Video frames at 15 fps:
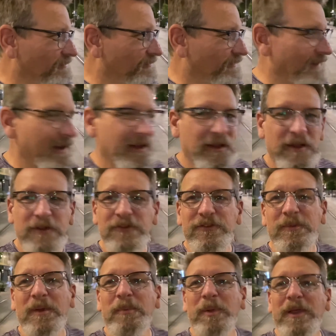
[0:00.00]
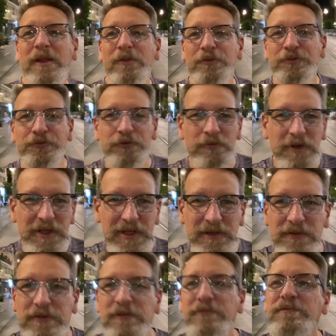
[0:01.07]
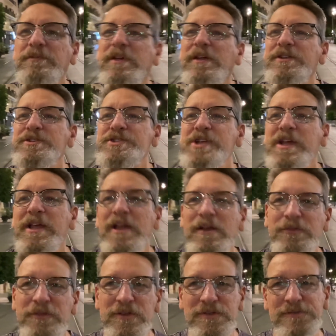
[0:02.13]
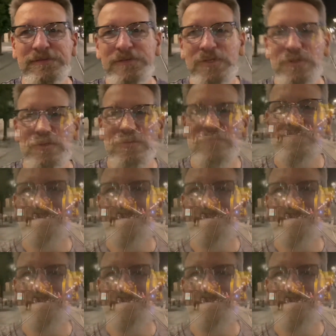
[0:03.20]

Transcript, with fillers: violin, somebody play on the street, and check out this view.